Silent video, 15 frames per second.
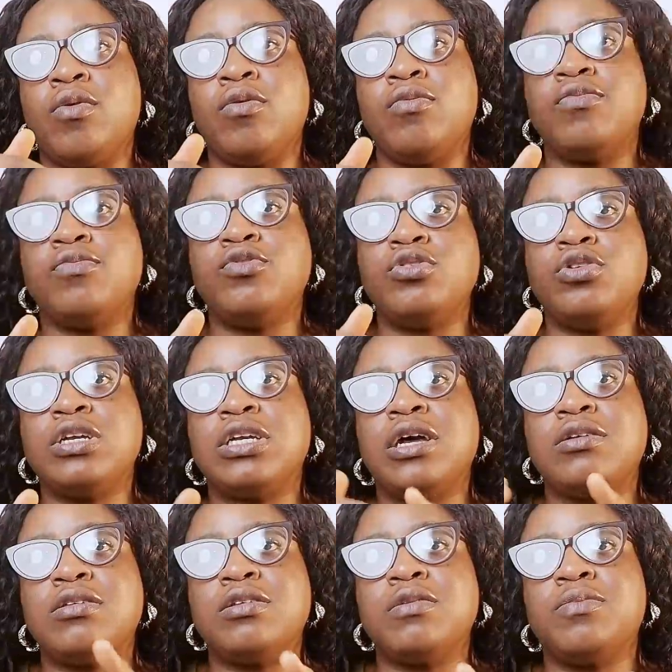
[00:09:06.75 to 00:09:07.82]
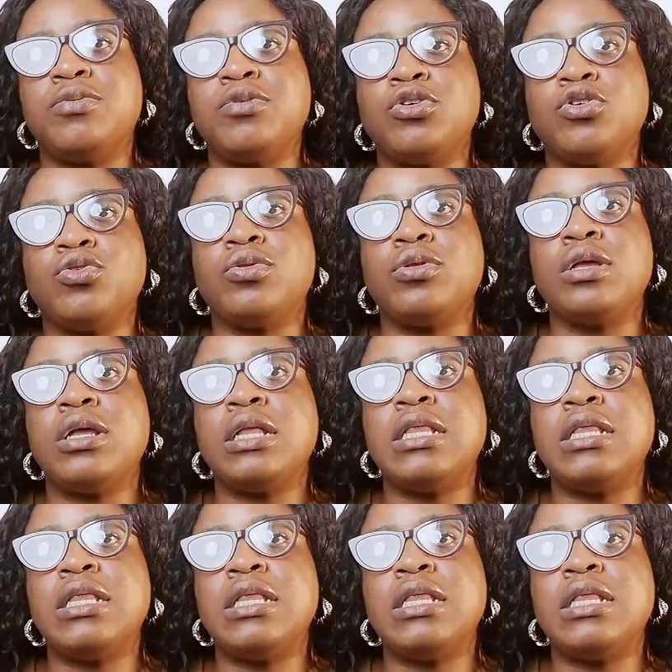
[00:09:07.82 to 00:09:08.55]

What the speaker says: of judicial separation,